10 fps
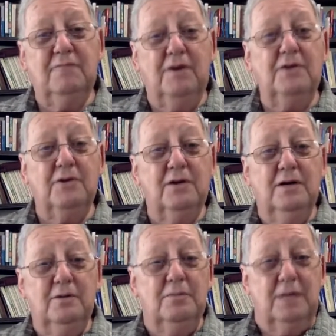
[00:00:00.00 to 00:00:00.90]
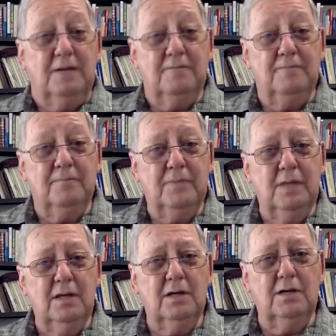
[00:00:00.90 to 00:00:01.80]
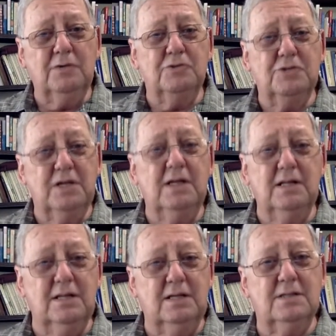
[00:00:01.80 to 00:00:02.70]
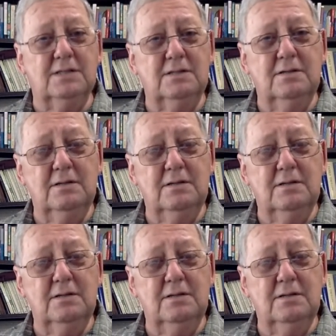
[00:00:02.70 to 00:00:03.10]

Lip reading: Father, help me understand this.